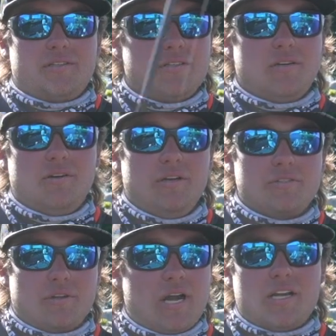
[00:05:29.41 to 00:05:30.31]
So it was
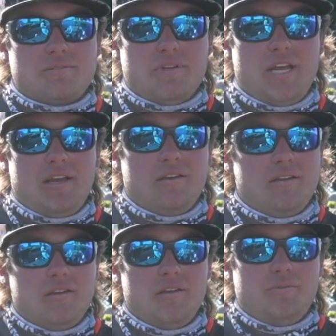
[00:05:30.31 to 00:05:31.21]
an awesome day.
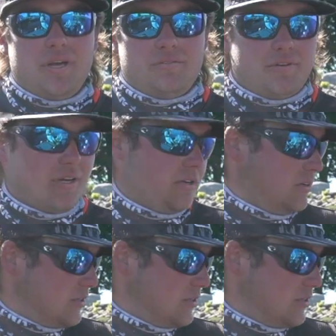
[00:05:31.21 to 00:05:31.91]
We had fun.